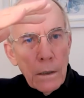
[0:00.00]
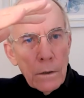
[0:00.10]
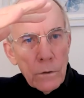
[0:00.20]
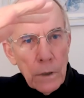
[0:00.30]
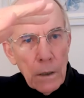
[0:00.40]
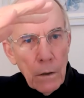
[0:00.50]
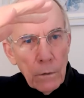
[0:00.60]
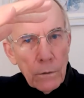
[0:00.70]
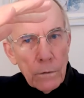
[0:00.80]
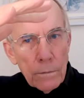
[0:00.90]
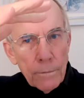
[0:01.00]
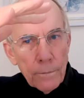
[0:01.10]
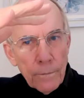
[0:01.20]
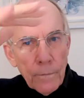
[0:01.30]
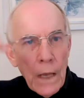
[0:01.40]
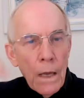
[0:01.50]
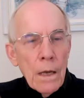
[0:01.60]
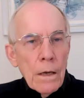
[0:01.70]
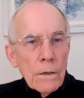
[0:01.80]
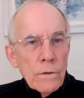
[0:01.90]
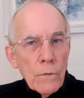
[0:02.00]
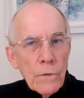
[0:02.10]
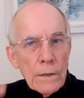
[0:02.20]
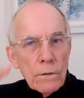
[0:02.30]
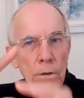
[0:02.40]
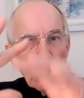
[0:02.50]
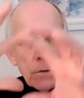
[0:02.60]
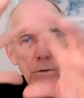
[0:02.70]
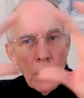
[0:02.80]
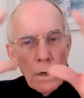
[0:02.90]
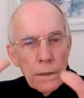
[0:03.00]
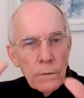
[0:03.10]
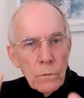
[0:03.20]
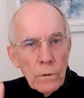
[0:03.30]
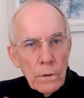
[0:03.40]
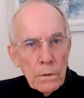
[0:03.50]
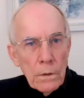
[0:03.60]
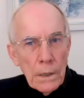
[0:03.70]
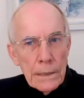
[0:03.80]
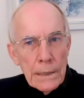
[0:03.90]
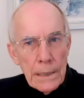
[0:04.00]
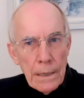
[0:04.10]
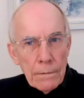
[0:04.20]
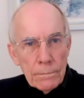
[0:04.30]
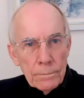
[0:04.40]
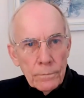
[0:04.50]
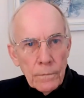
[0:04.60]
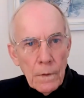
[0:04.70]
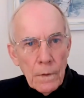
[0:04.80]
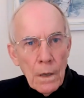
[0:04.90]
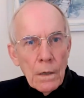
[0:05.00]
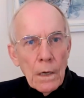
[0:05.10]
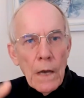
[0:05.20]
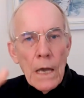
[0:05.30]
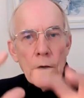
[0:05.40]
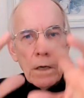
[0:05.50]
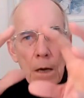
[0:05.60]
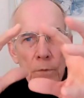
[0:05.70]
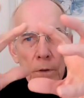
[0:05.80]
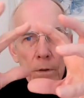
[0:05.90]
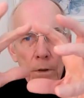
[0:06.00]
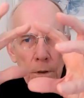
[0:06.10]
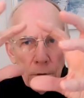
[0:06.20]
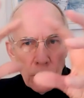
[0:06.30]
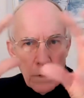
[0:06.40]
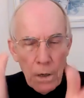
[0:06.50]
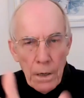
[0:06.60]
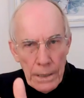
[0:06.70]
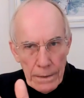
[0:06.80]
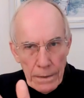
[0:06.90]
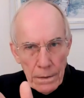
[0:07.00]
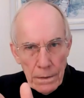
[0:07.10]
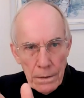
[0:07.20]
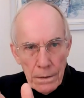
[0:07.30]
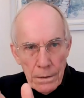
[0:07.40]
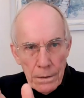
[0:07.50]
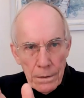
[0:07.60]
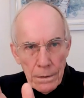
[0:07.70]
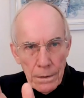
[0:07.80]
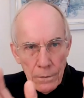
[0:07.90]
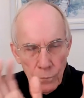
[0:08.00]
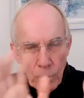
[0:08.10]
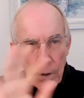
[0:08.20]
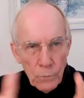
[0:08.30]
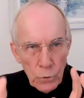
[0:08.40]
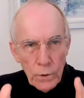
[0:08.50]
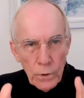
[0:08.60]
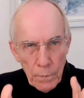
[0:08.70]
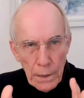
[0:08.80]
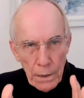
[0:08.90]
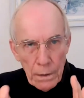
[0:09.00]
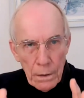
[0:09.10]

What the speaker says: shareholders. So that's a design idea. Now, how you come to the design is what I'm talking about.